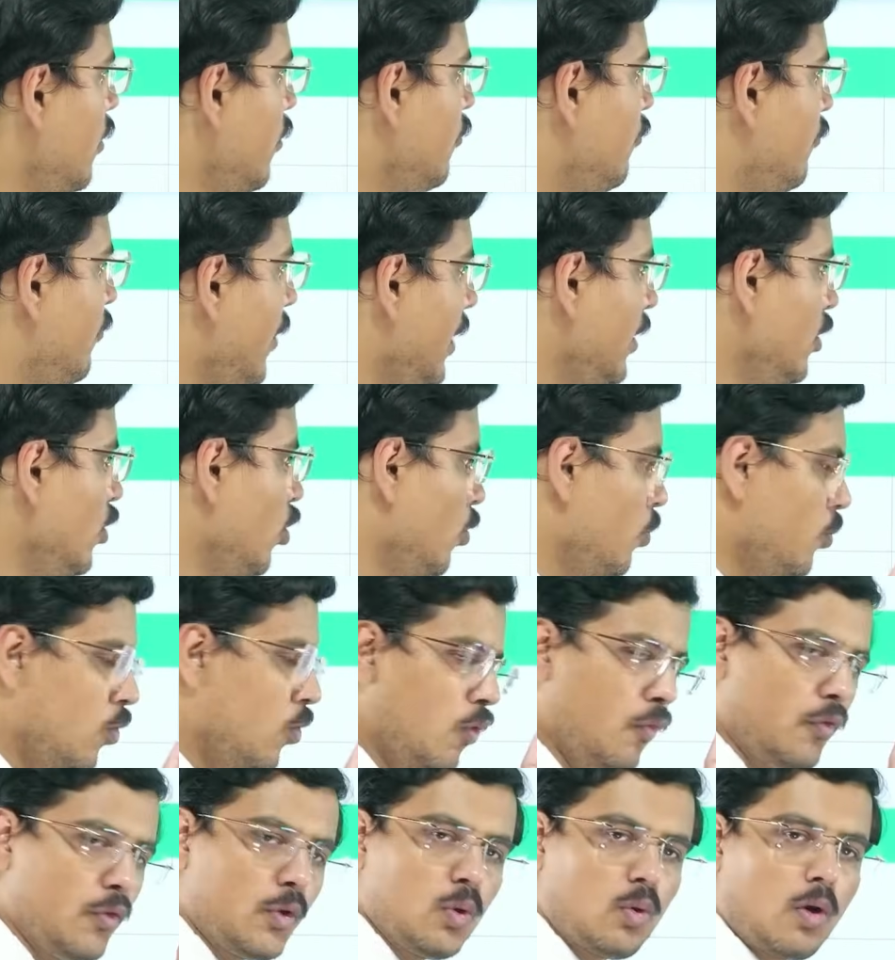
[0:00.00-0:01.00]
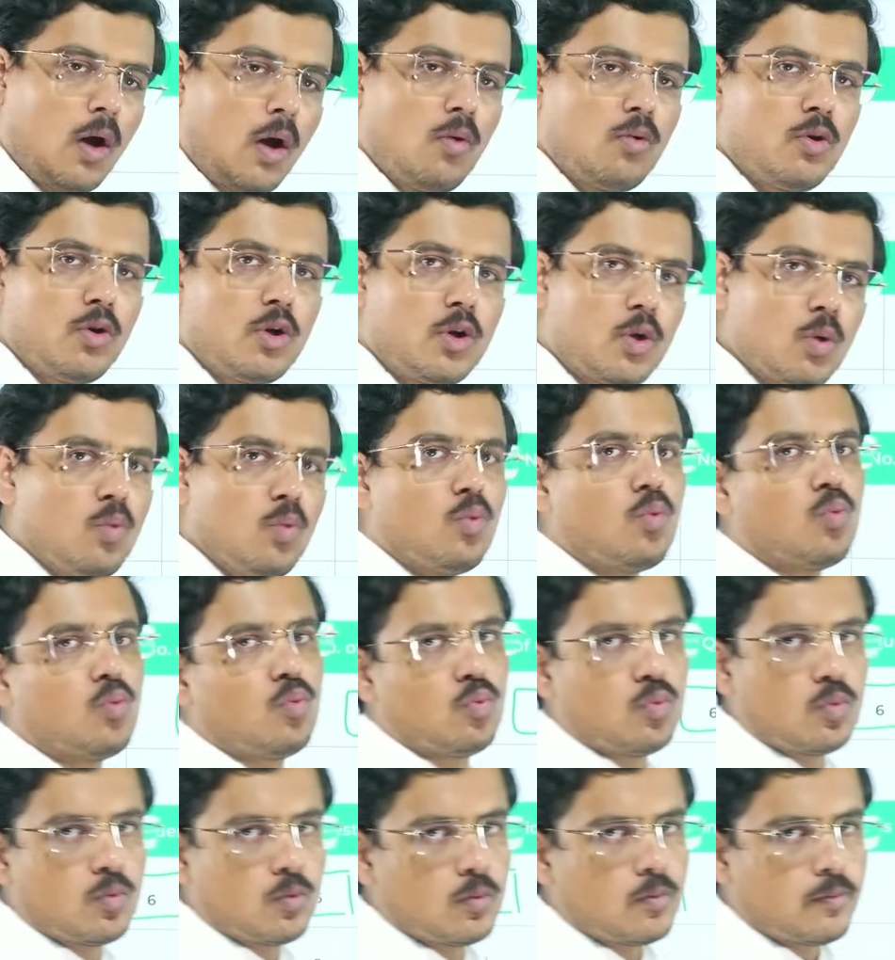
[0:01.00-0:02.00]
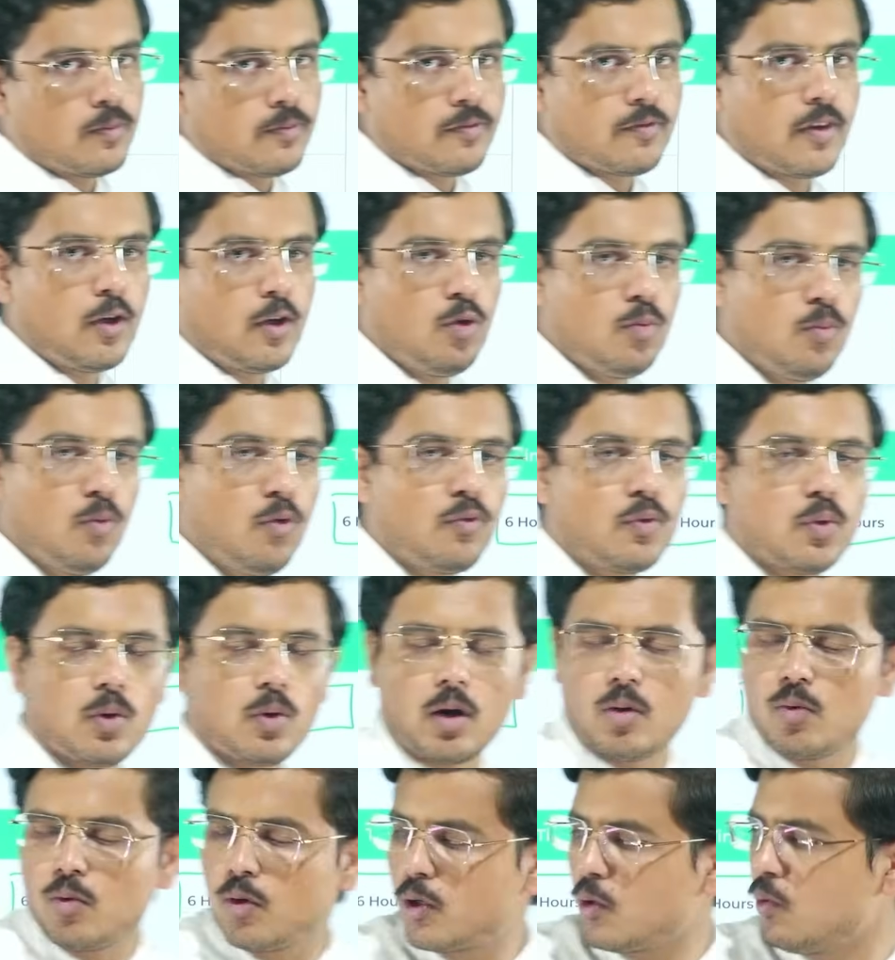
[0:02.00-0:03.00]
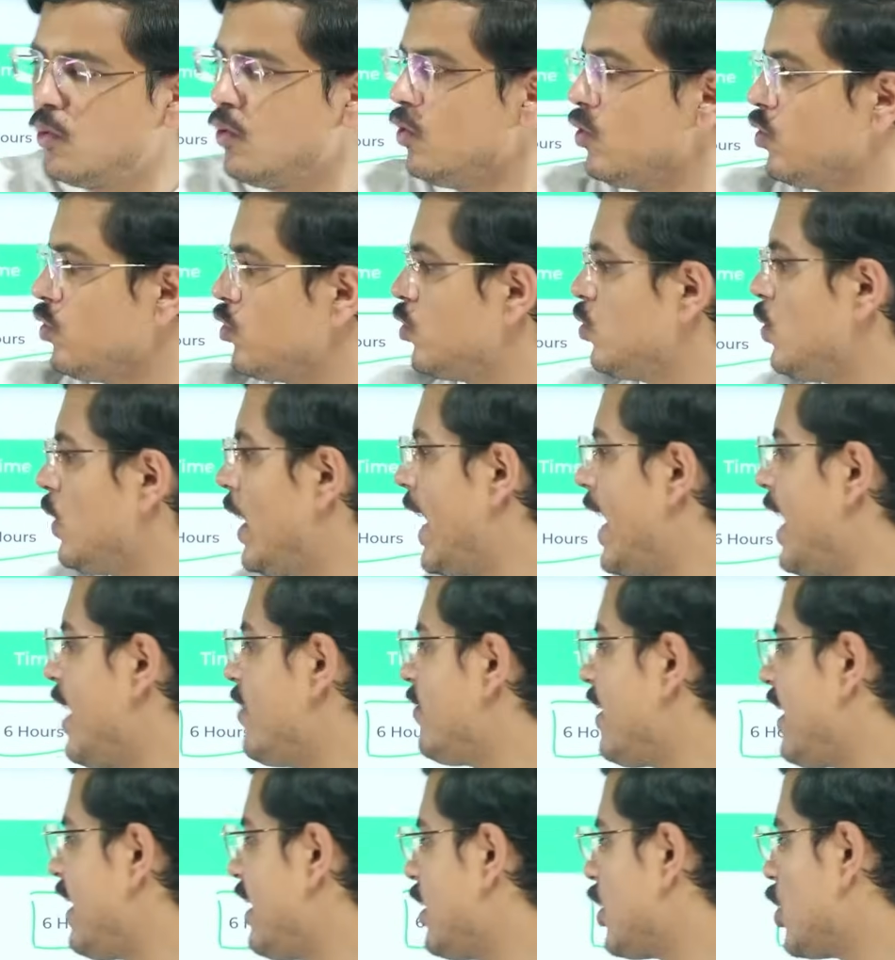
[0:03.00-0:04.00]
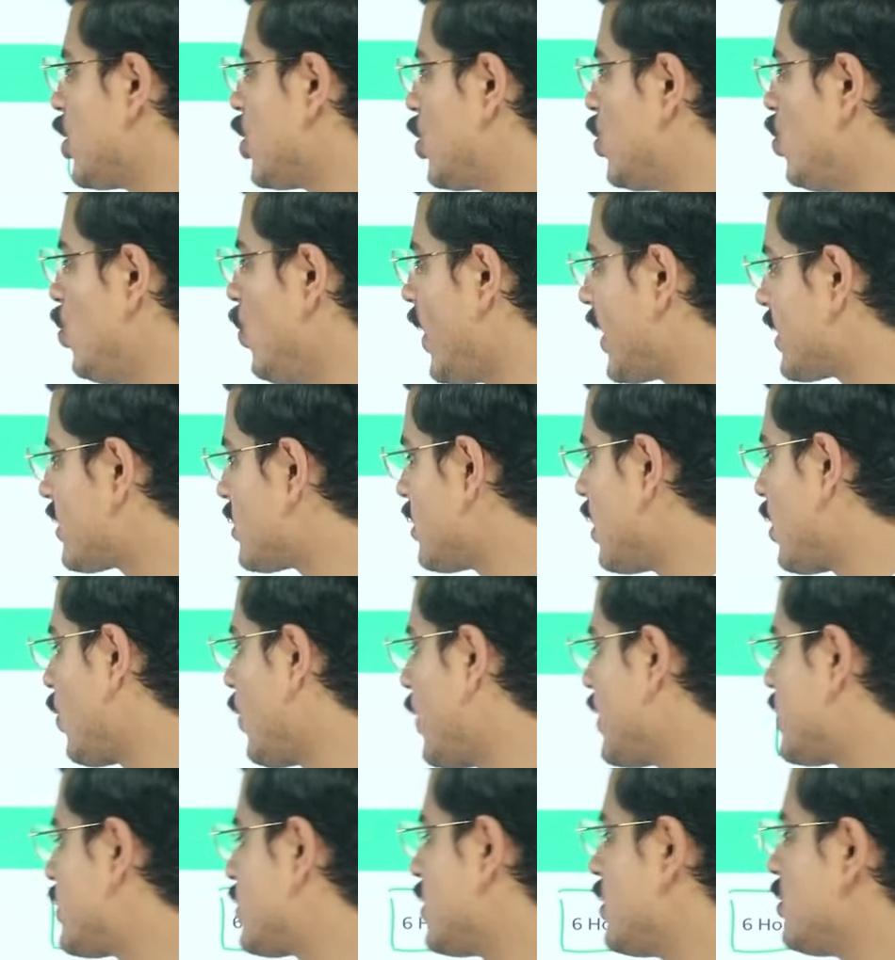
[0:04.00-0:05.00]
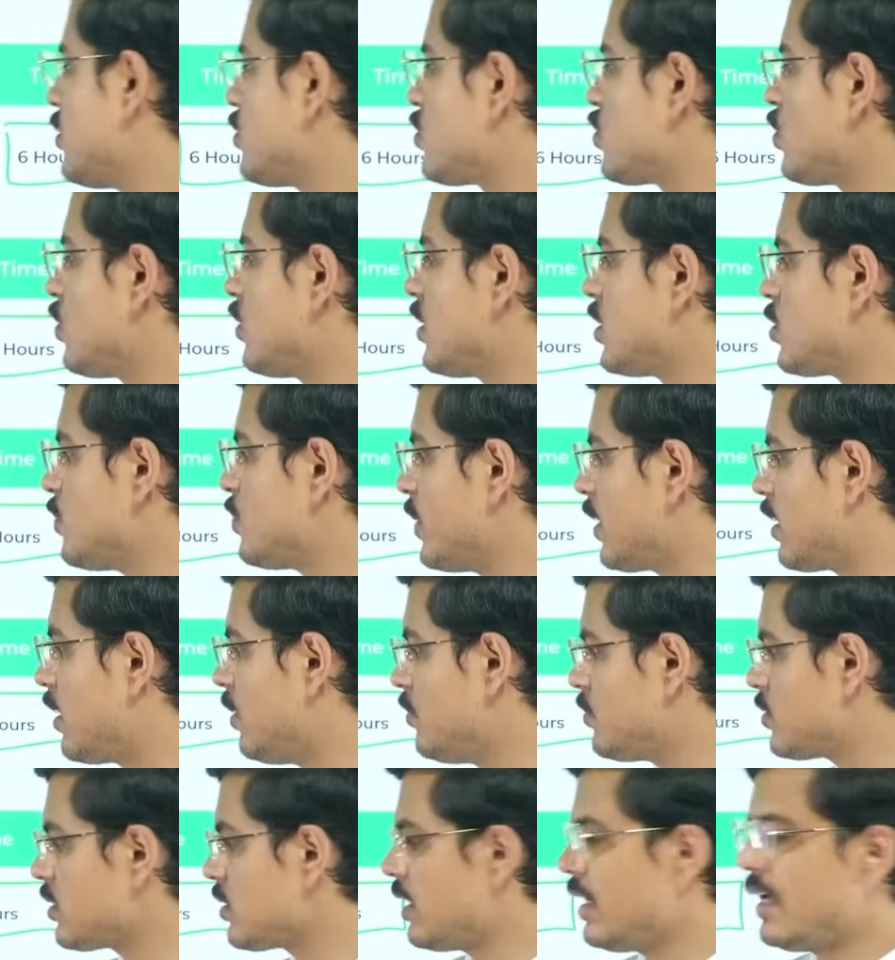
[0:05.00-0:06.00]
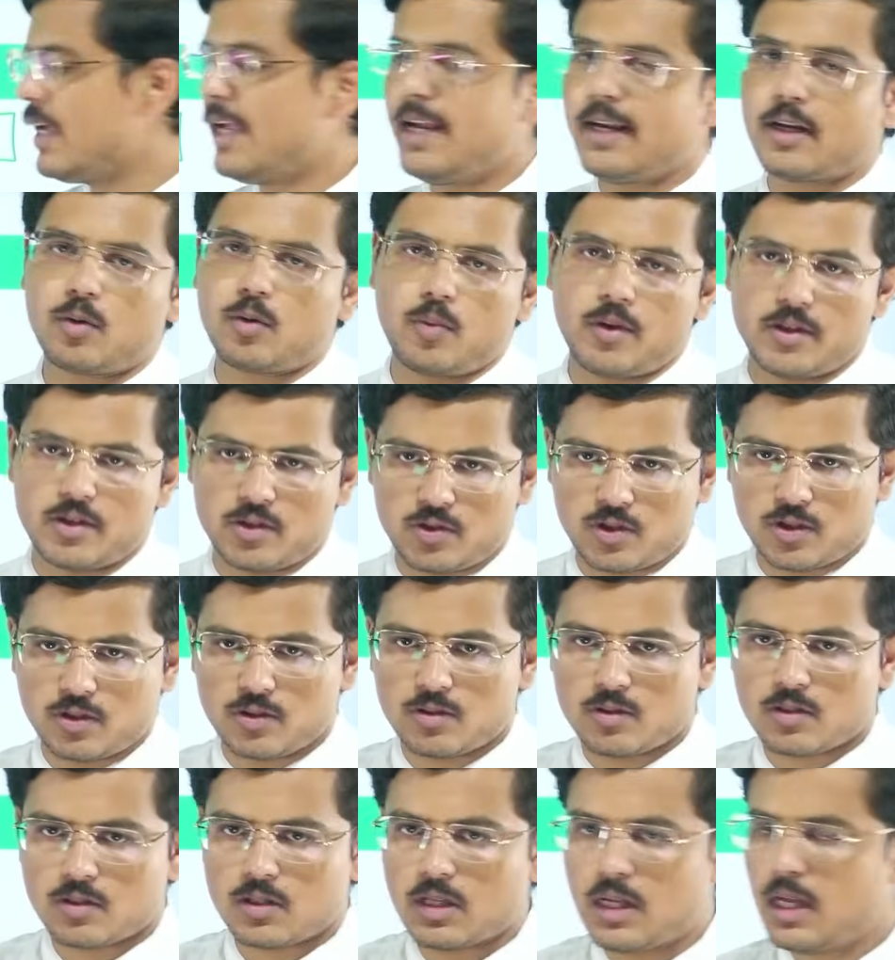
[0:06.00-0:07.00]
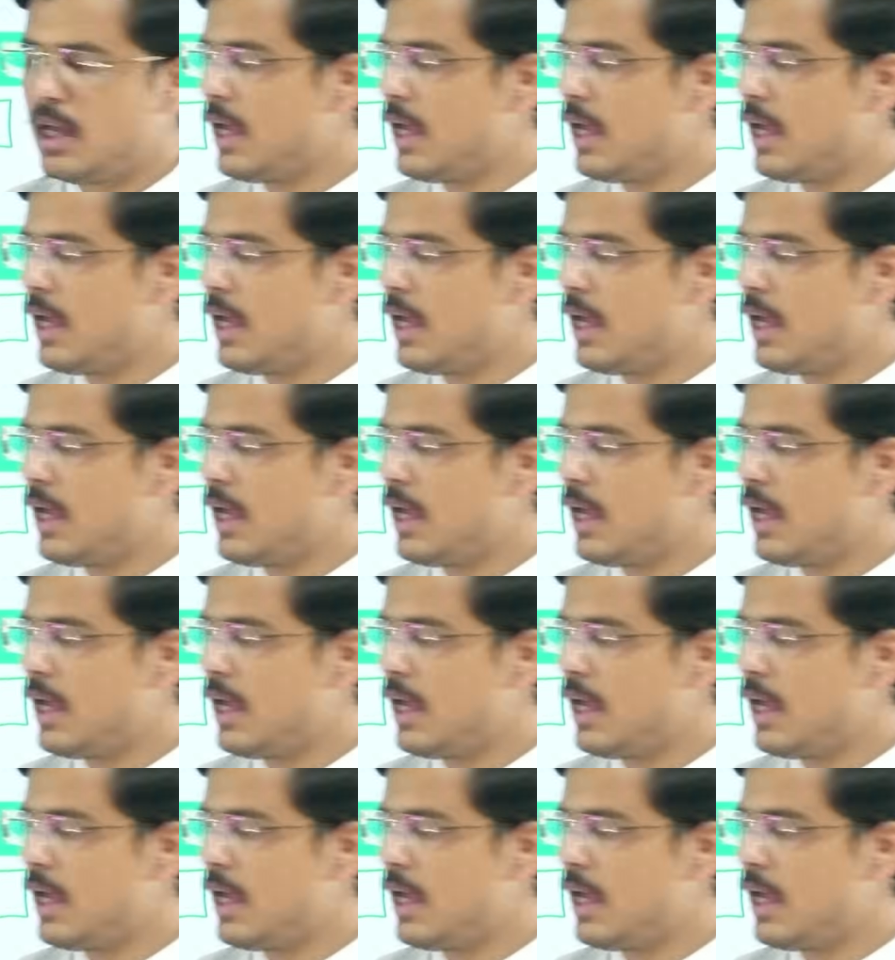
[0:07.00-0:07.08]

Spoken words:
When you move to round 2, you have 2 extra questions. So this becomes 8 questions.